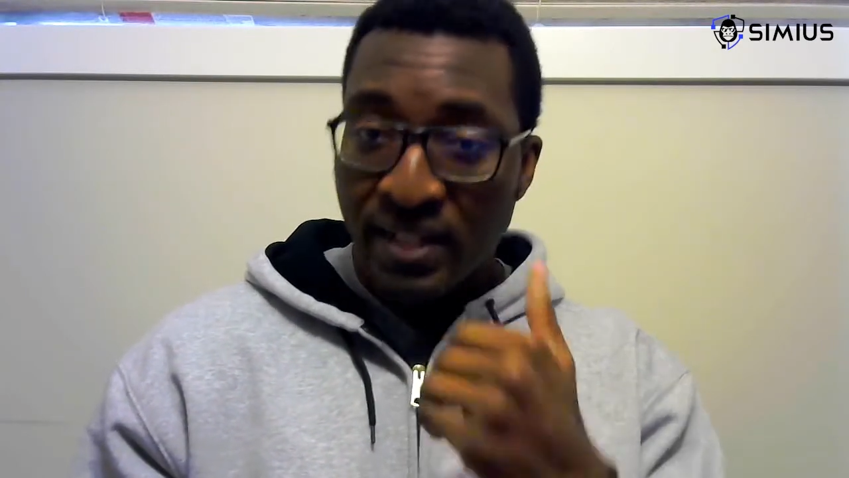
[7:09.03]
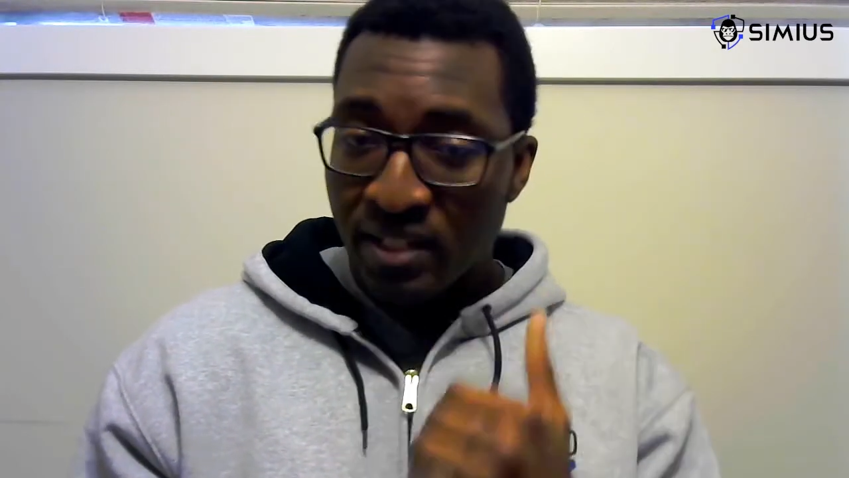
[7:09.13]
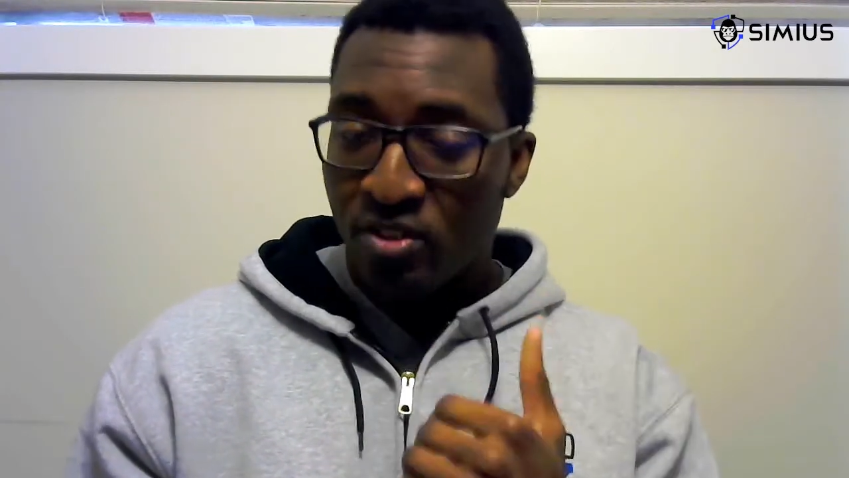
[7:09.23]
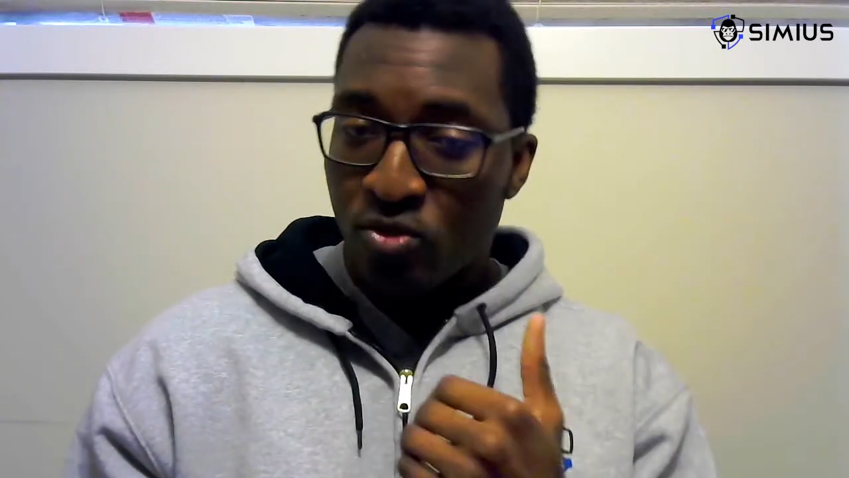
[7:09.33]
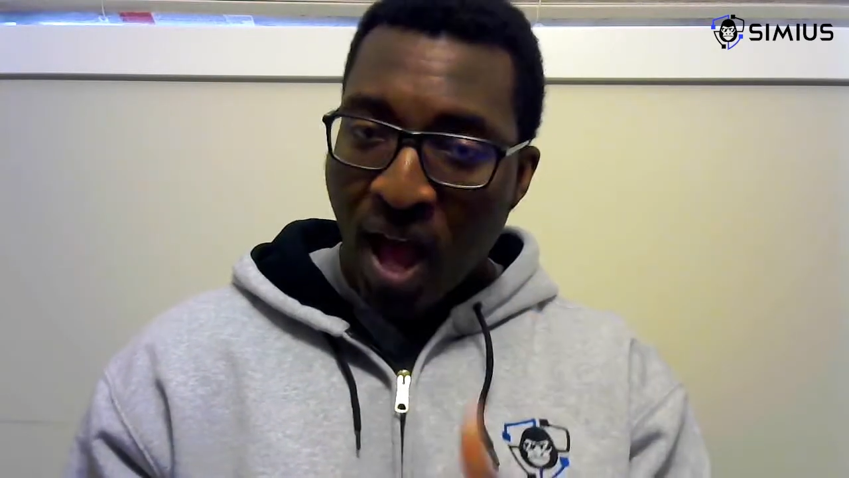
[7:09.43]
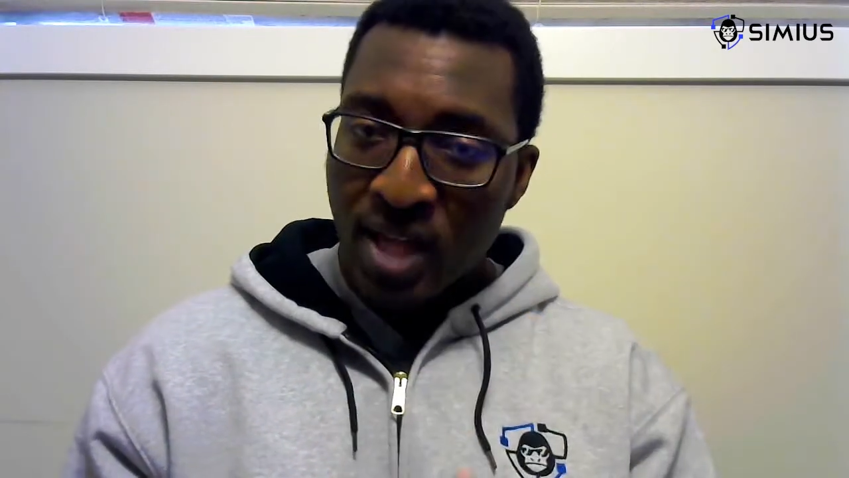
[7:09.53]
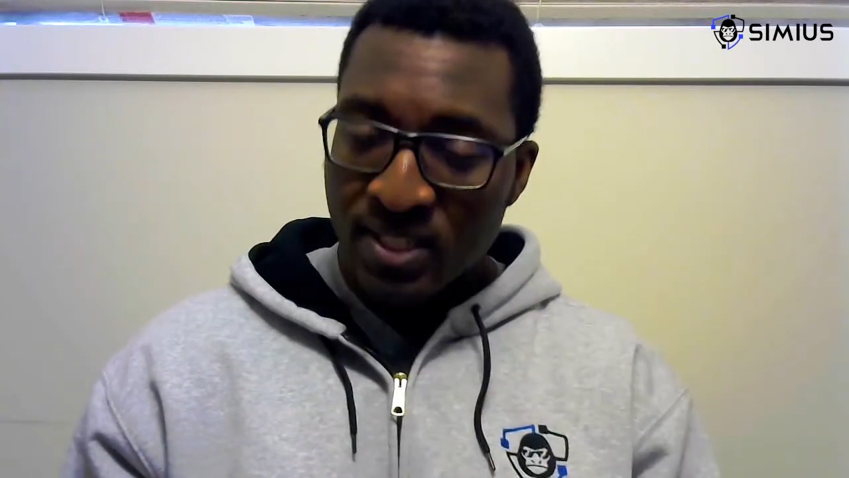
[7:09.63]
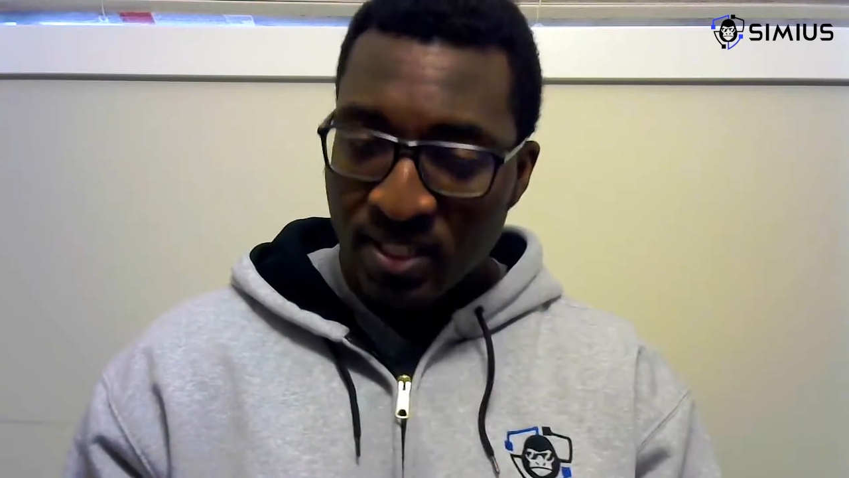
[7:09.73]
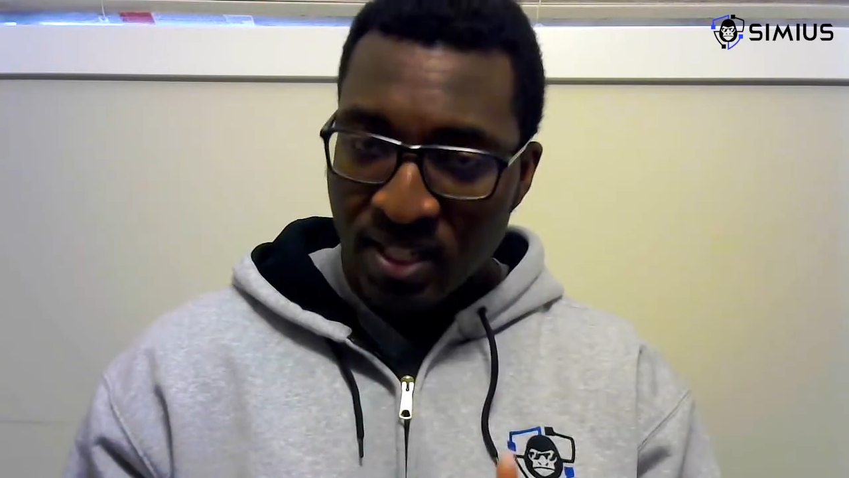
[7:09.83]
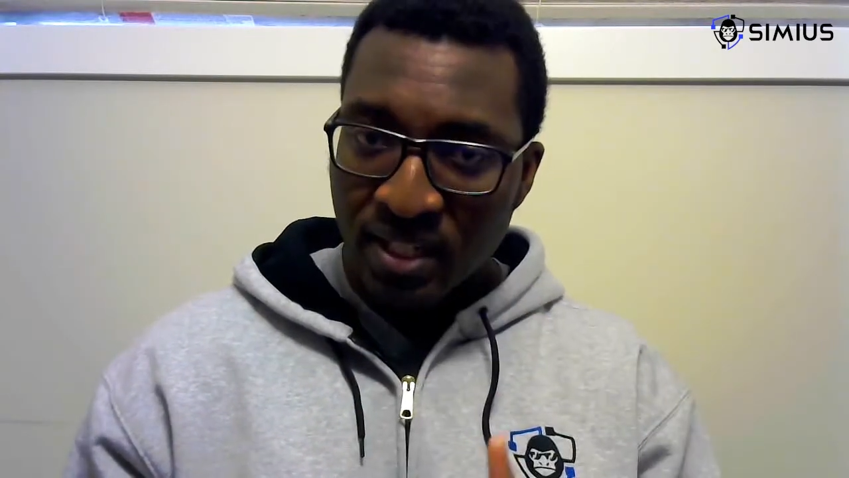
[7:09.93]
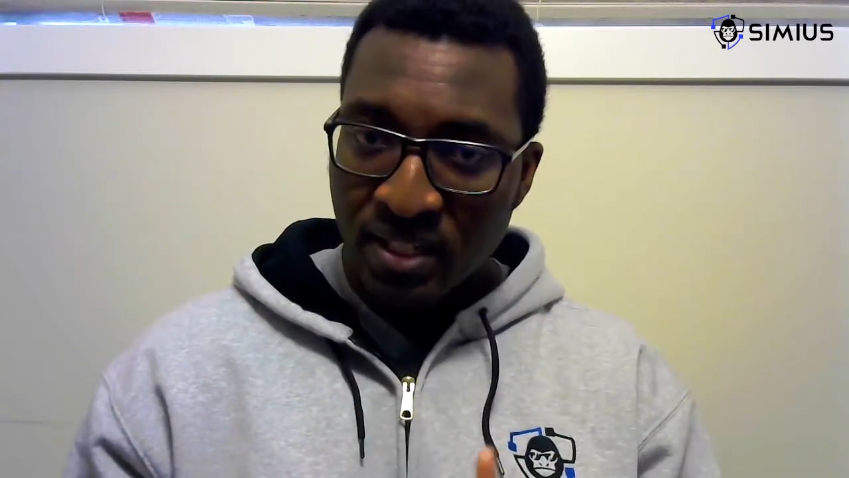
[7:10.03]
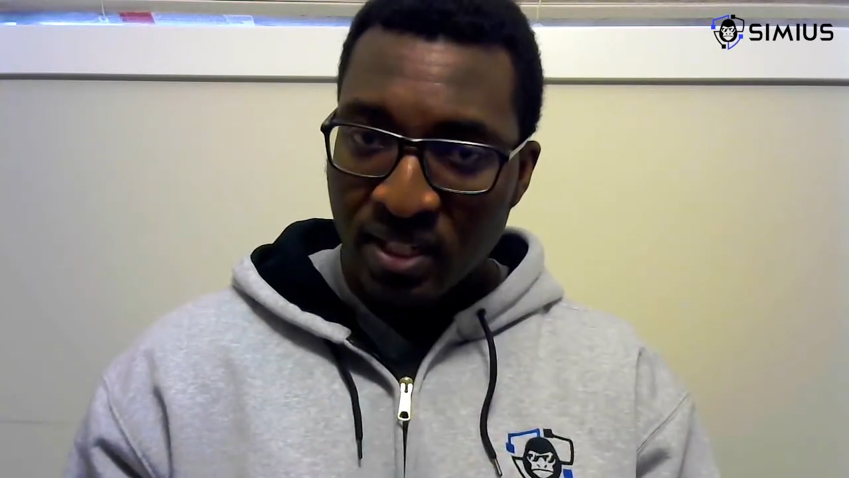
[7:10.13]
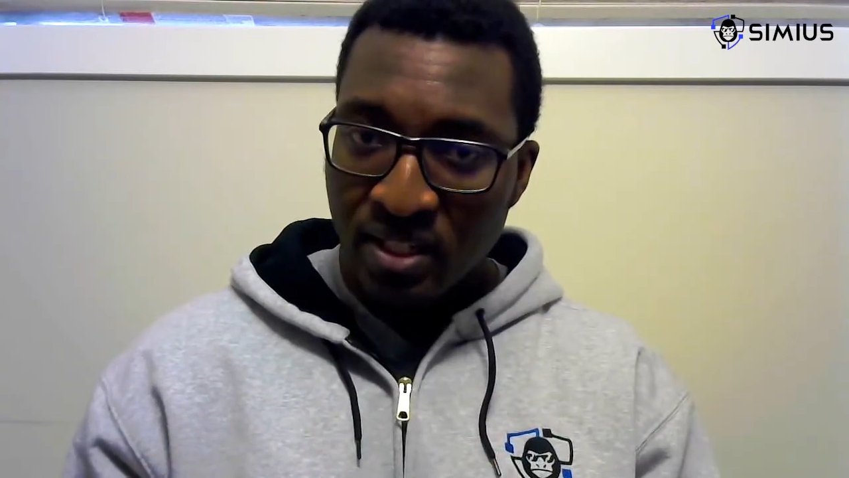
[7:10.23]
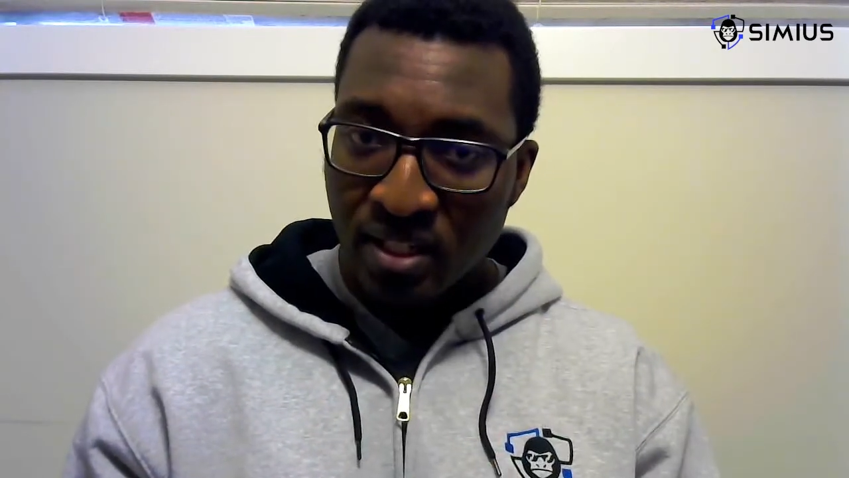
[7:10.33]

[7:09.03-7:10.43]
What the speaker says: to access that data,